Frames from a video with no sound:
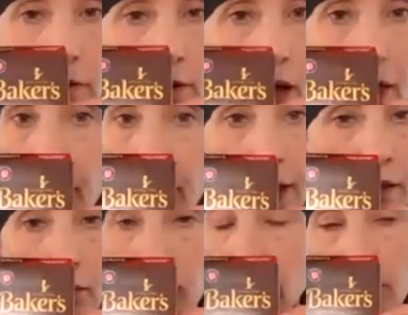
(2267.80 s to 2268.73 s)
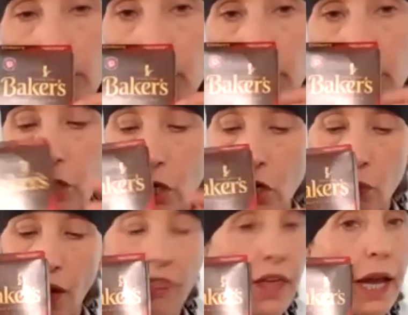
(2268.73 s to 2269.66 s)
nothing, you know,
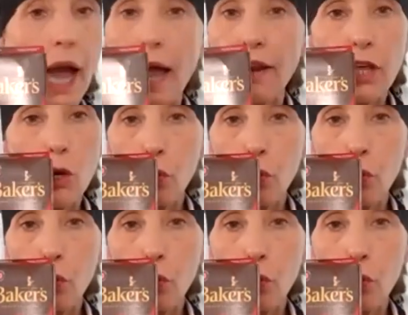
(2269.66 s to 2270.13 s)
nothing out of the